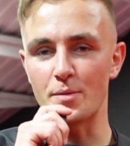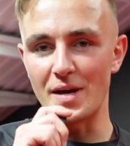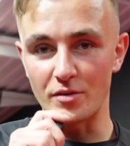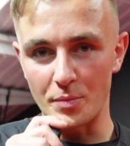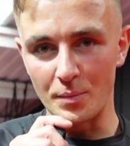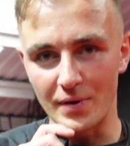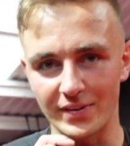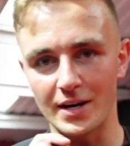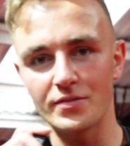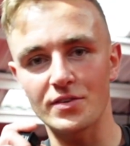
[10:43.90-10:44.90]
getting a bit of a pump on
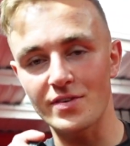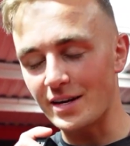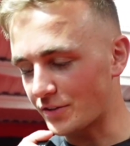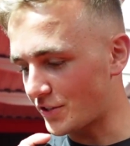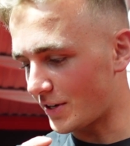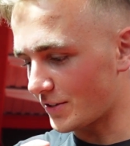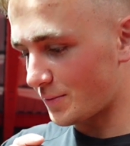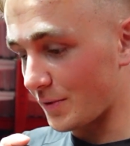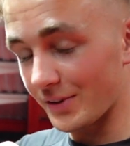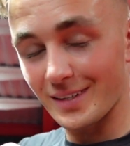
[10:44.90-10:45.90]
now for the final shots,
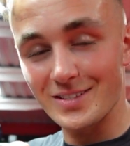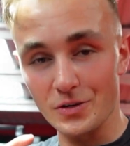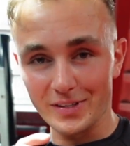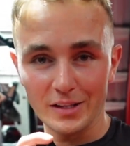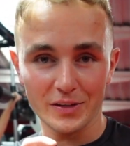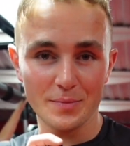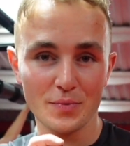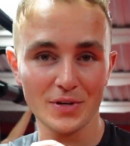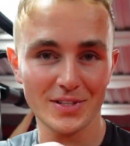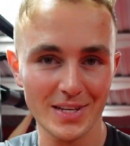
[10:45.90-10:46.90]
but he's already looking
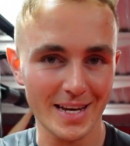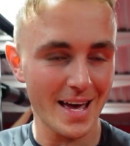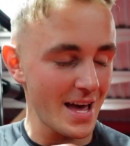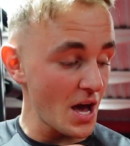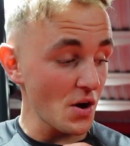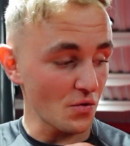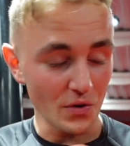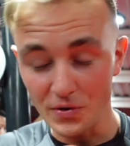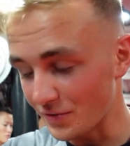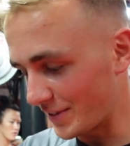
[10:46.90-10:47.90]
pretty
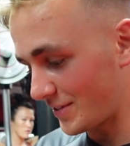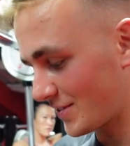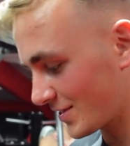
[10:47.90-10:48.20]
ruthless.